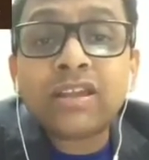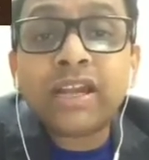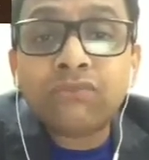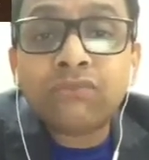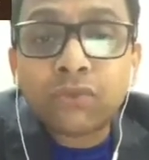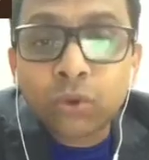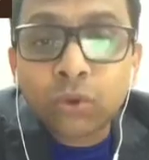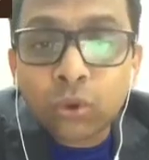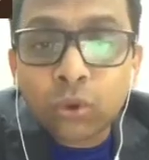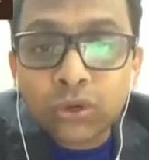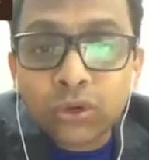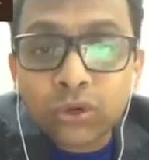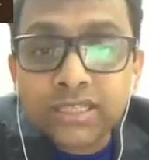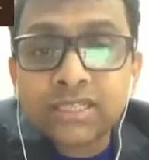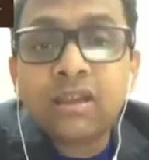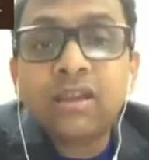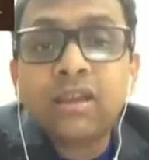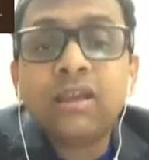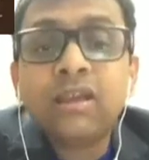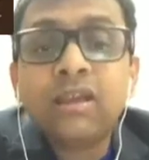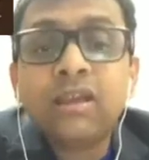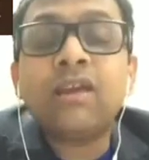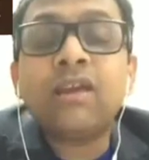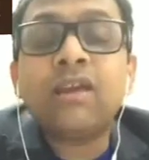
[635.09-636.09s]
fruits
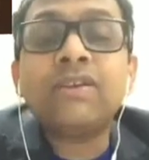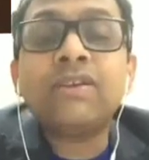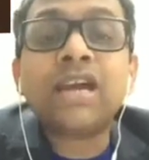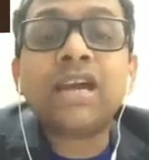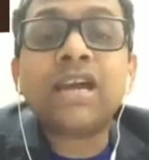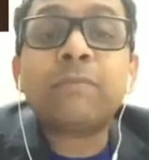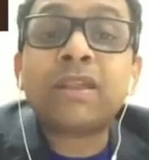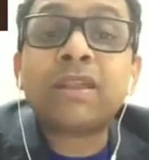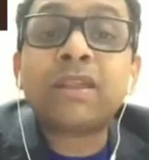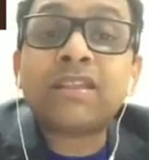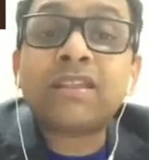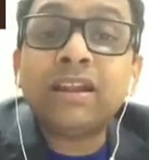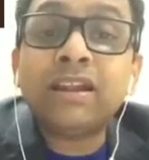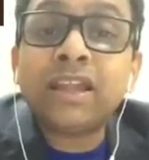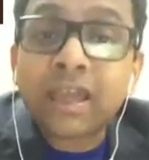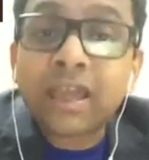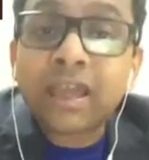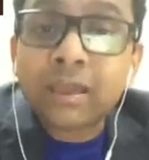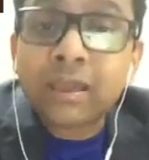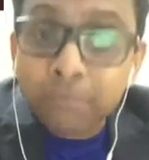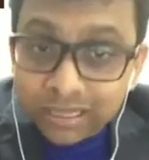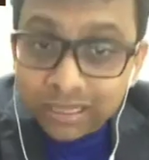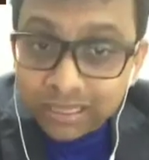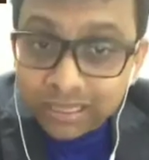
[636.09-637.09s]
which are present in
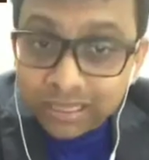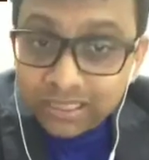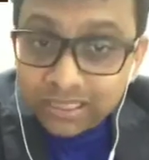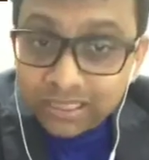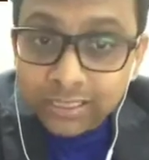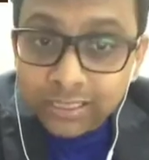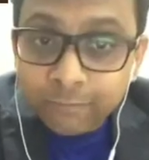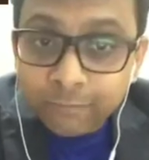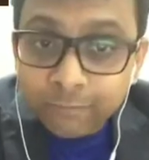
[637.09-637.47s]
I-Pulse.